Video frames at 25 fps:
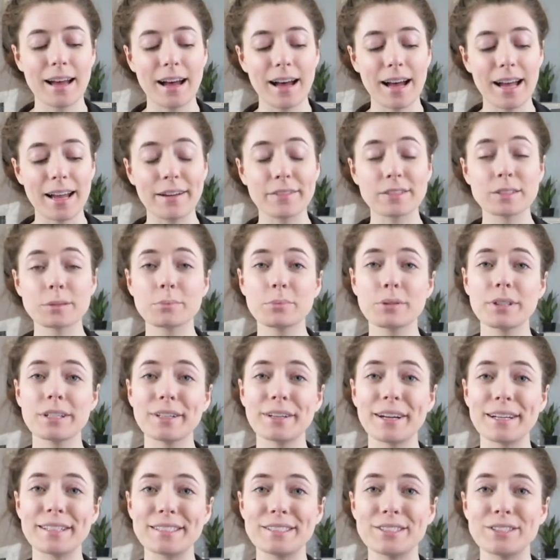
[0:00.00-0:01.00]
I have some pretty
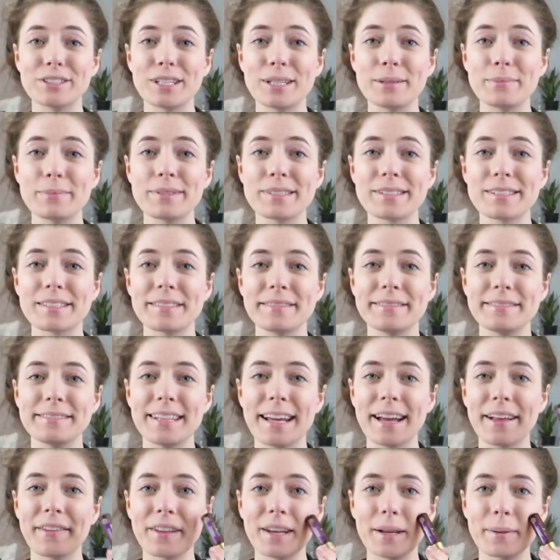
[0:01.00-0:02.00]
crazy dreams
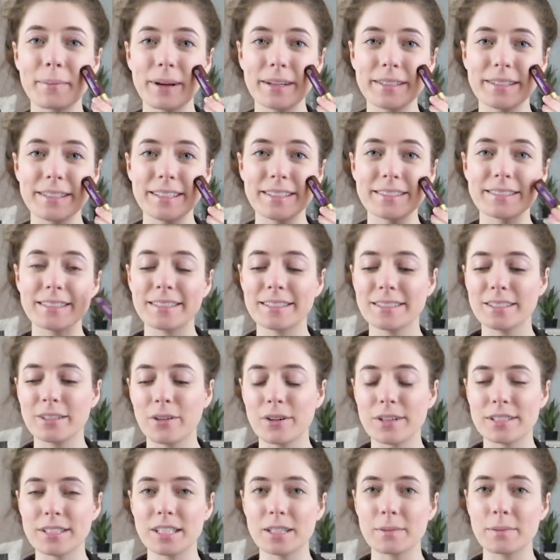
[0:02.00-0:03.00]
now that I'm pregnant. You
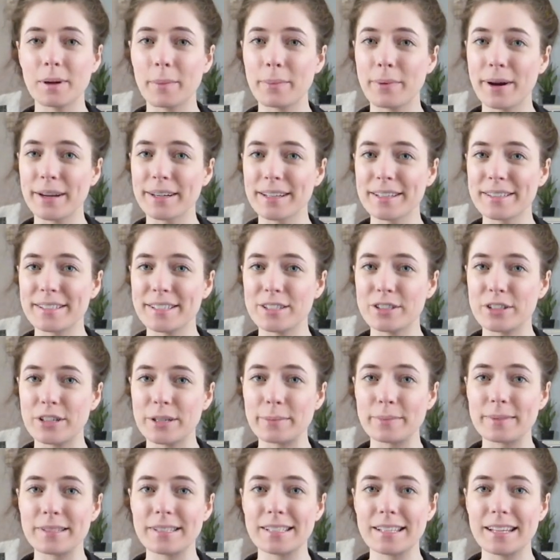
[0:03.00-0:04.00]
always hear about pregnancy
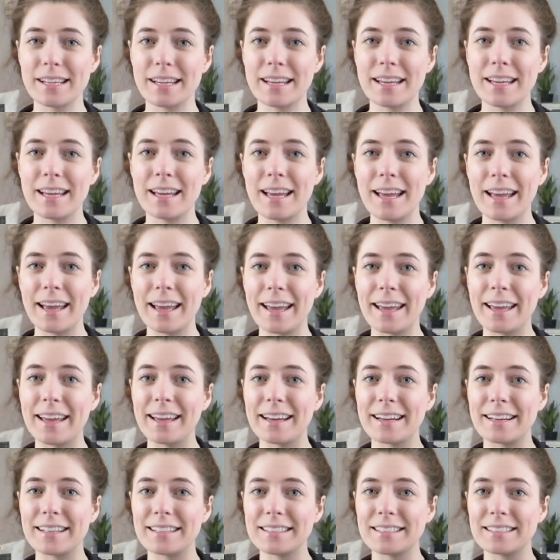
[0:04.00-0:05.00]
dreams.
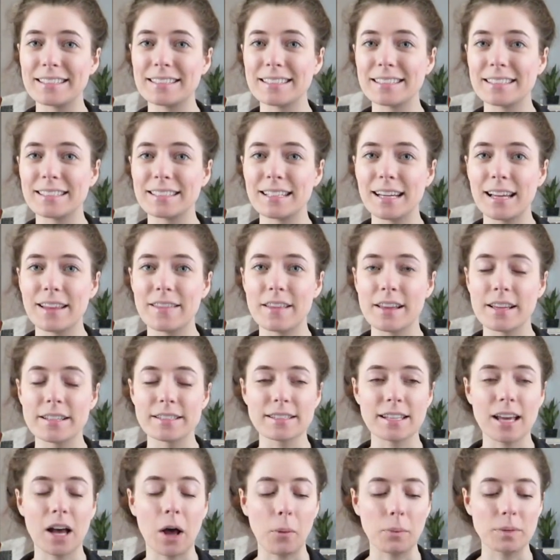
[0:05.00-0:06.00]
And
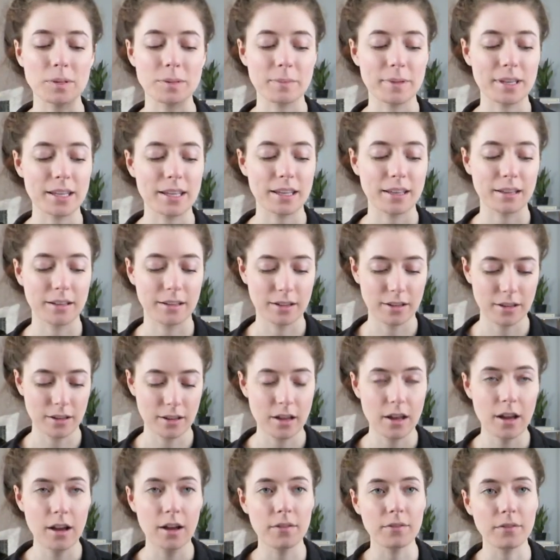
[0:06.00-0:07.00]
this helps me
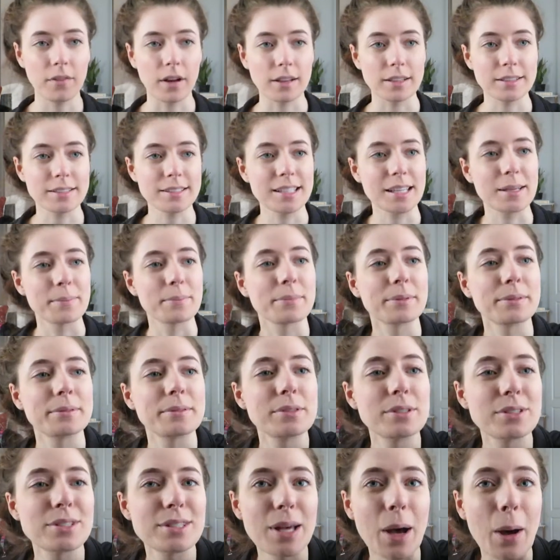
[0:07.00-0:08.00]
fall asleep.
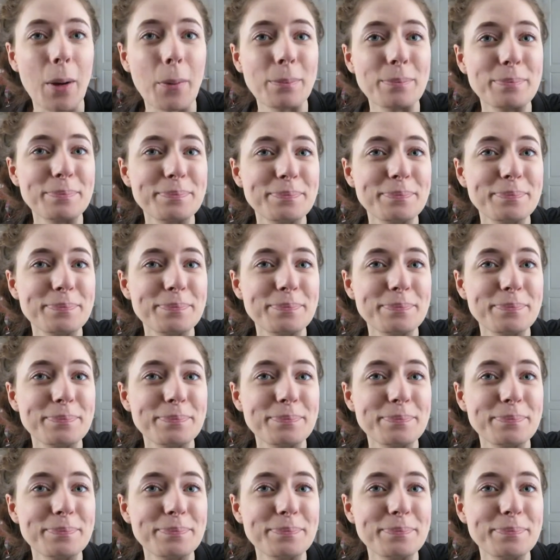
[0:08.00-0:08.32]
So